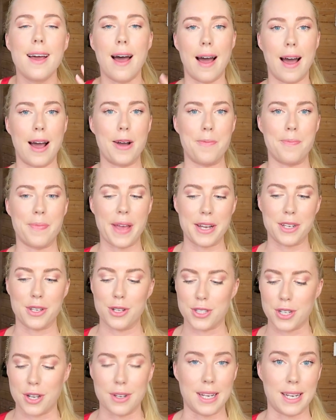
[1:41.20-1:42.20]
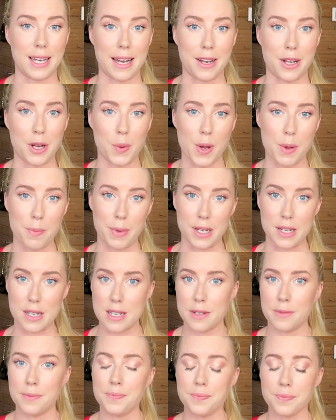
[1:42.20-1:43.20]
and you don't need any
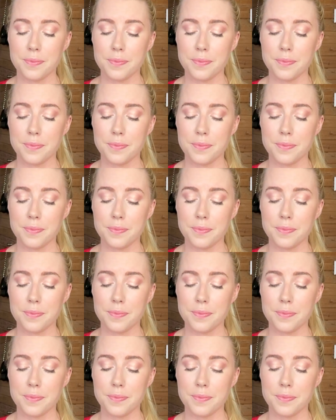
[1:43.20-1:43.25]
equipment.